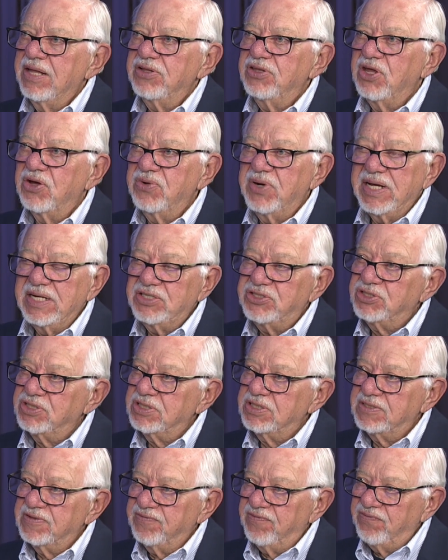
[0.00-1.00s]

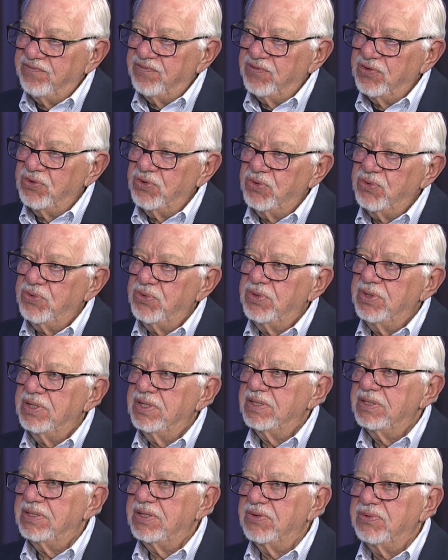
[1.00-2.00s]
donations of food,
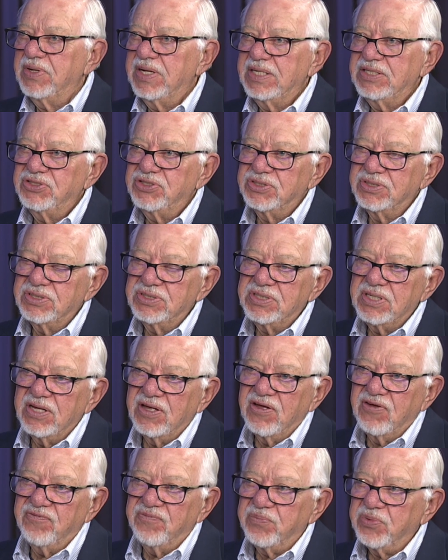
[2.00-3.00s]
donations
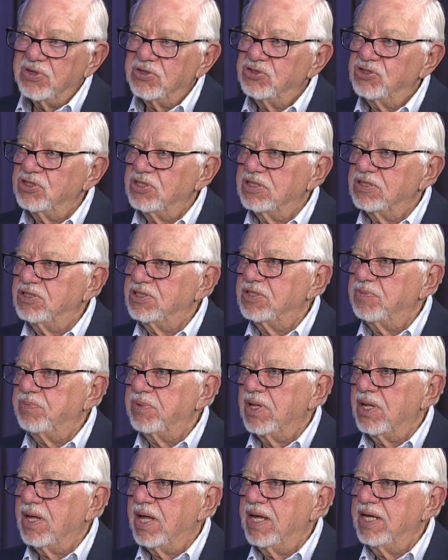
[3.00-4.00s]
of personal
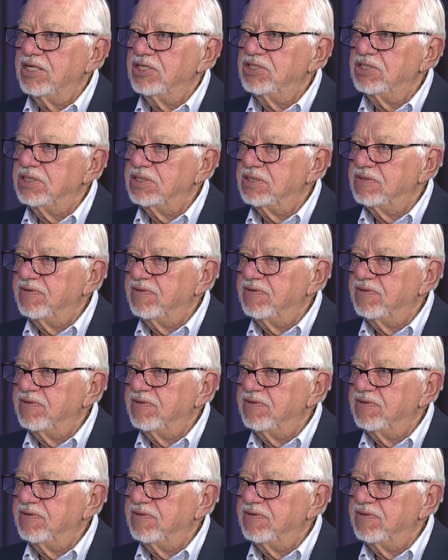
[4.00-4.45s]
supplies,